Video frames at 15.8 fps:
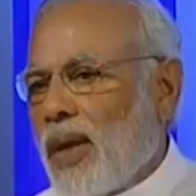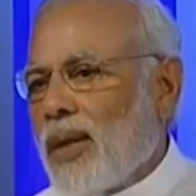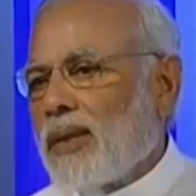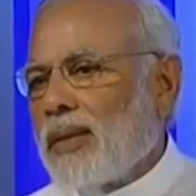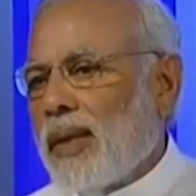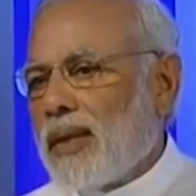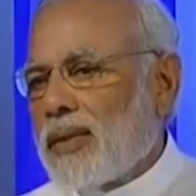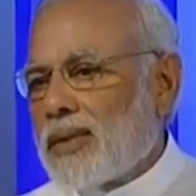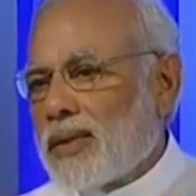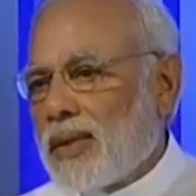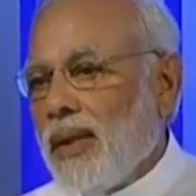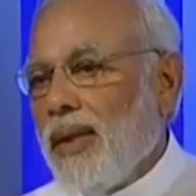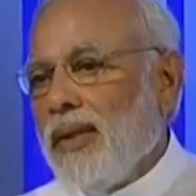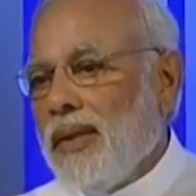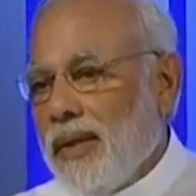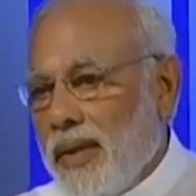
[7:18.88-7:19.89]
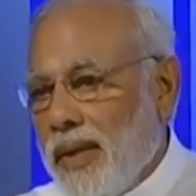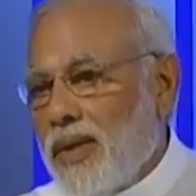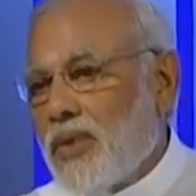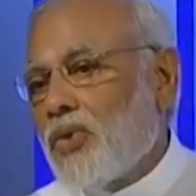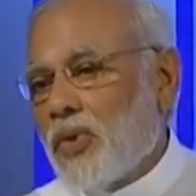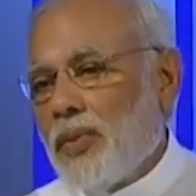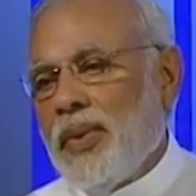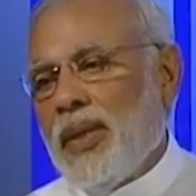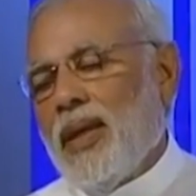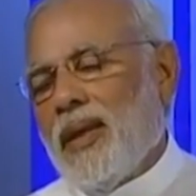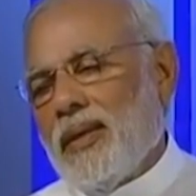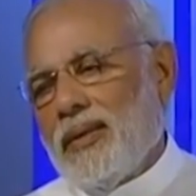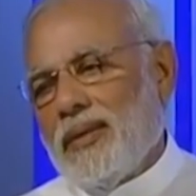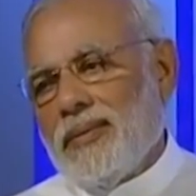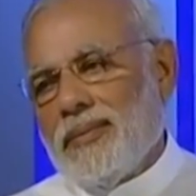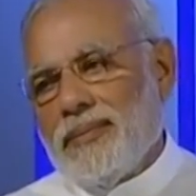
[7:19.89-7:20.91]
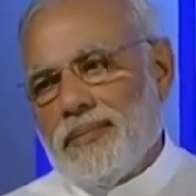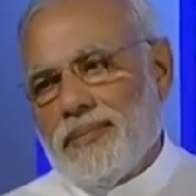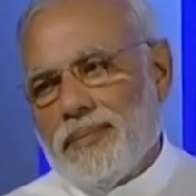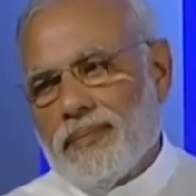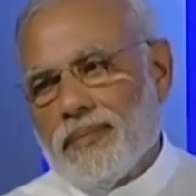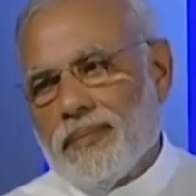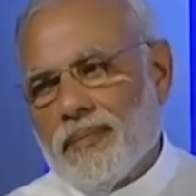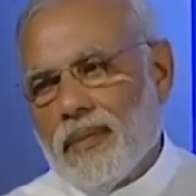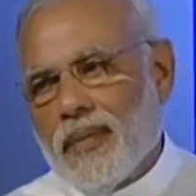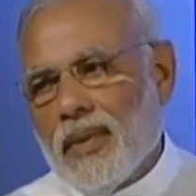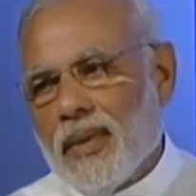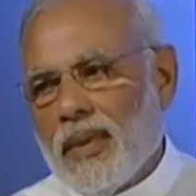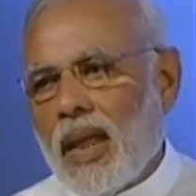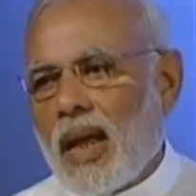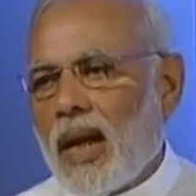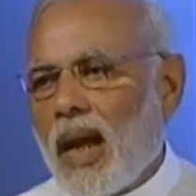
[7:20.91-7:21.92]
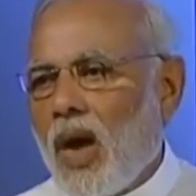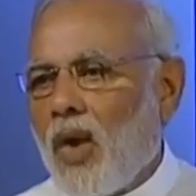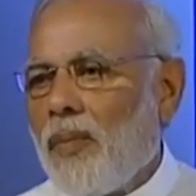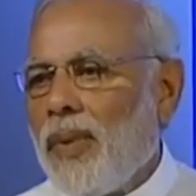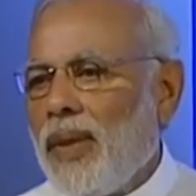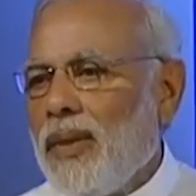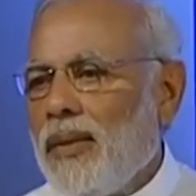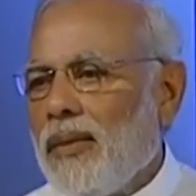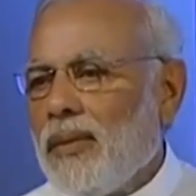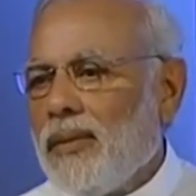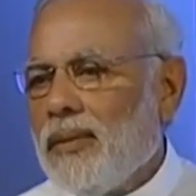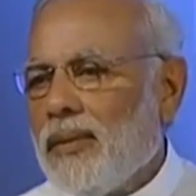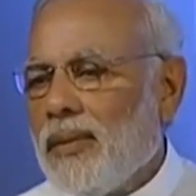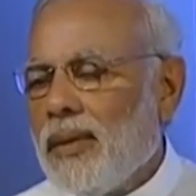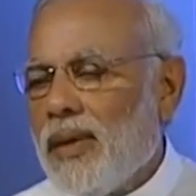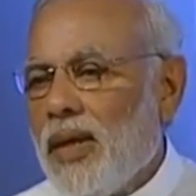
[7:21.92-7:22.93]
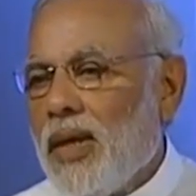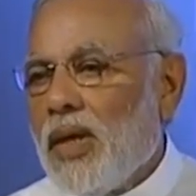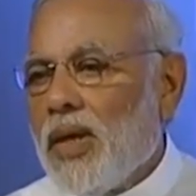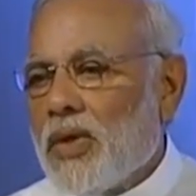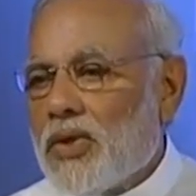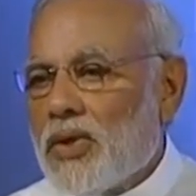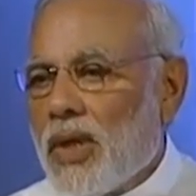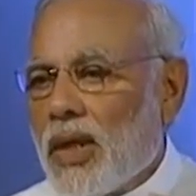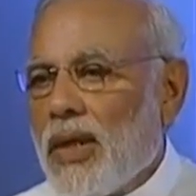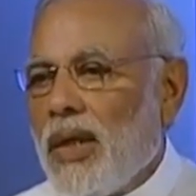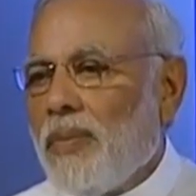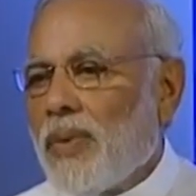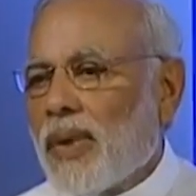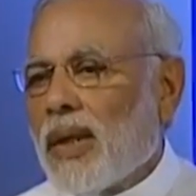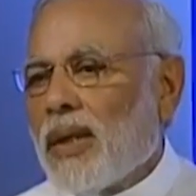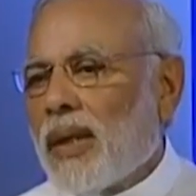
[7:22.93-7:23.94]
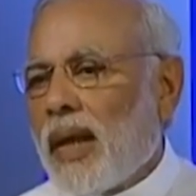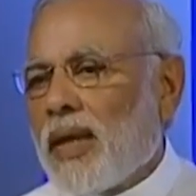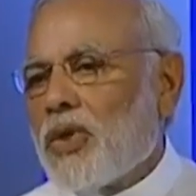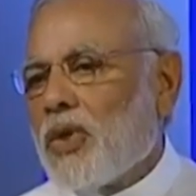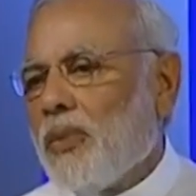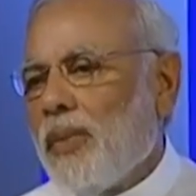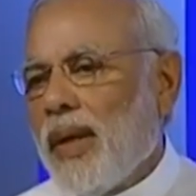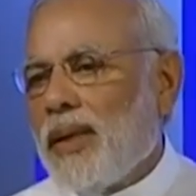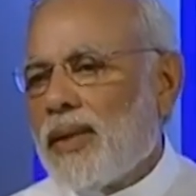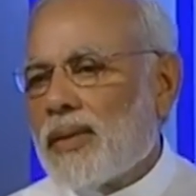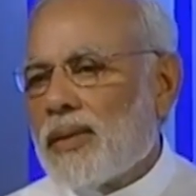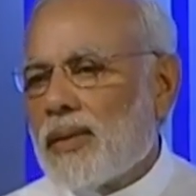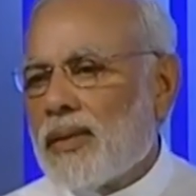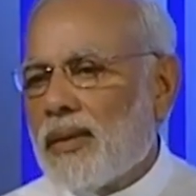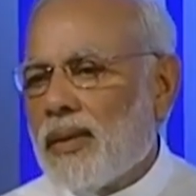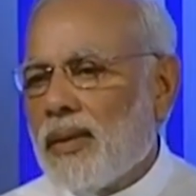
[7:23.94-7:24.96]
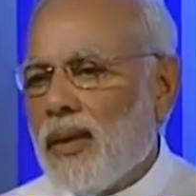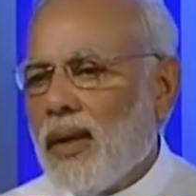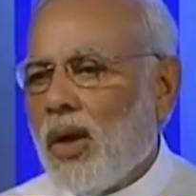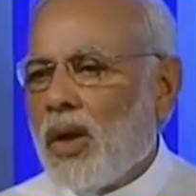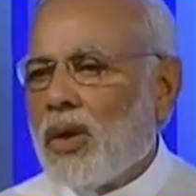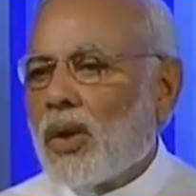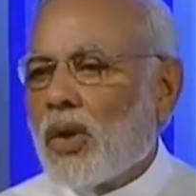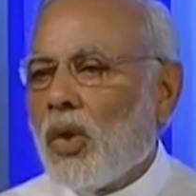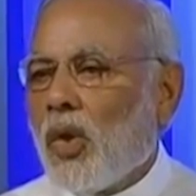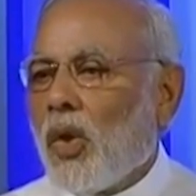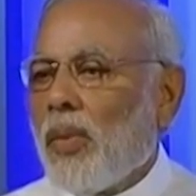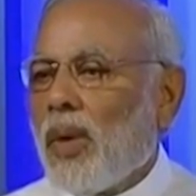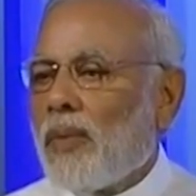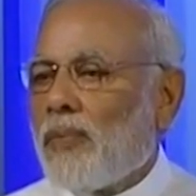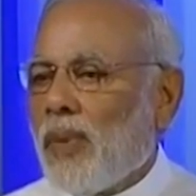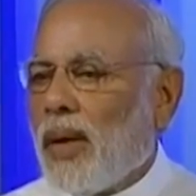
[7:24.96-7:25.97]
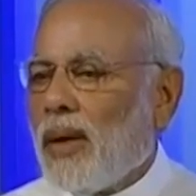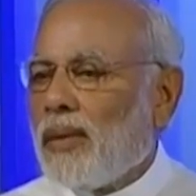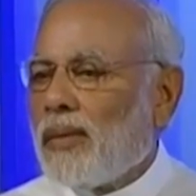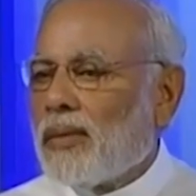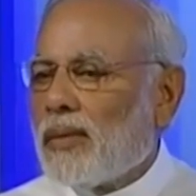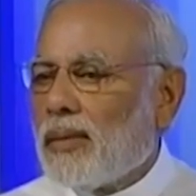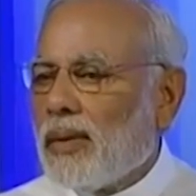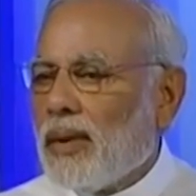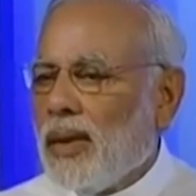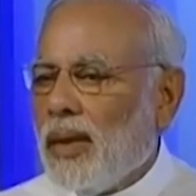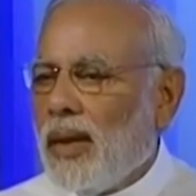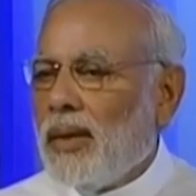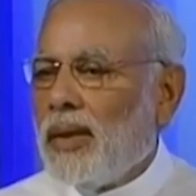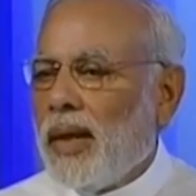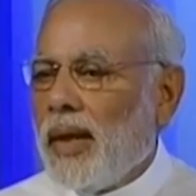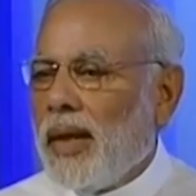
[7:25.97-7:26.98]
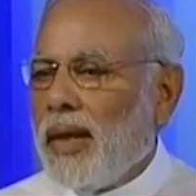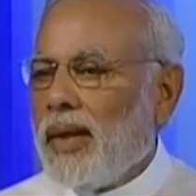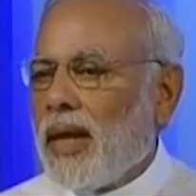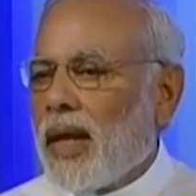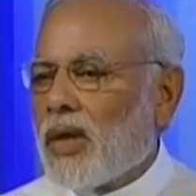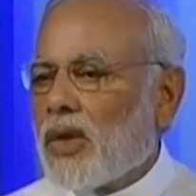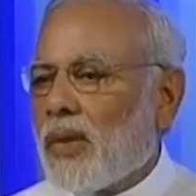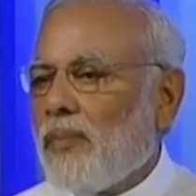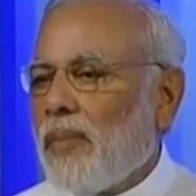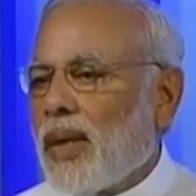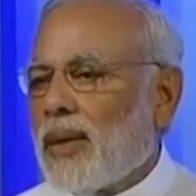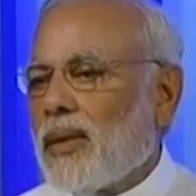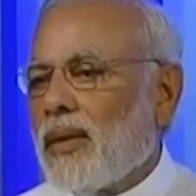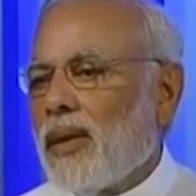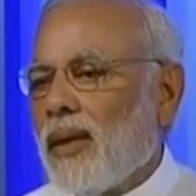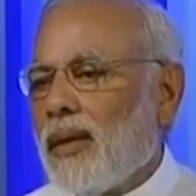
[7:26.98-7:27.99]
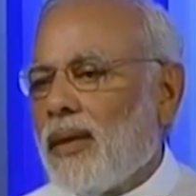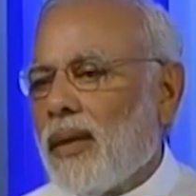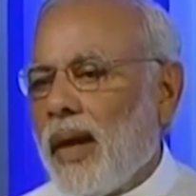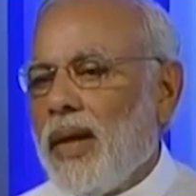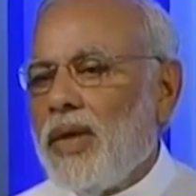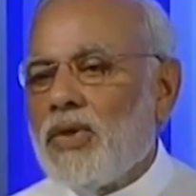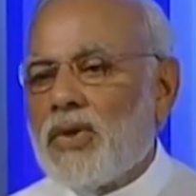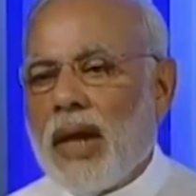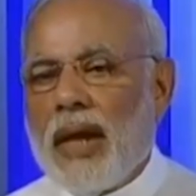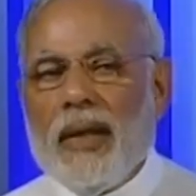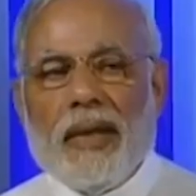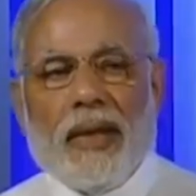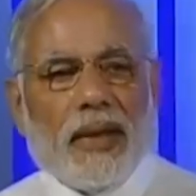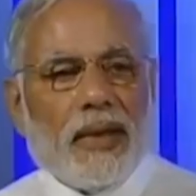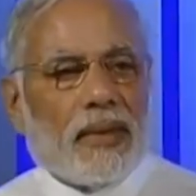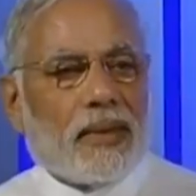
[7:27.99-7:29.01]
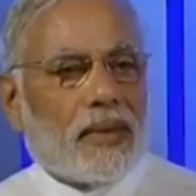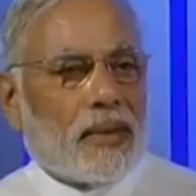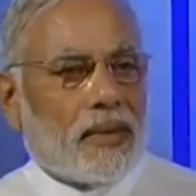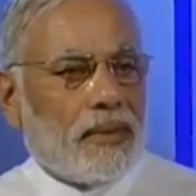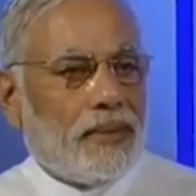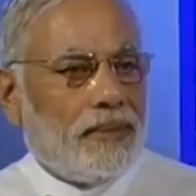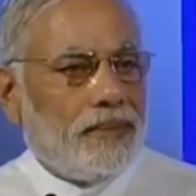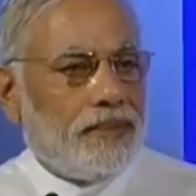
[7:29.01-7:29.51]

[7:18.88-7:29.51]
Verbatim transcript: work that still needs to be done, there have been significant achievements on the global front in the areas of maternal and child deaths.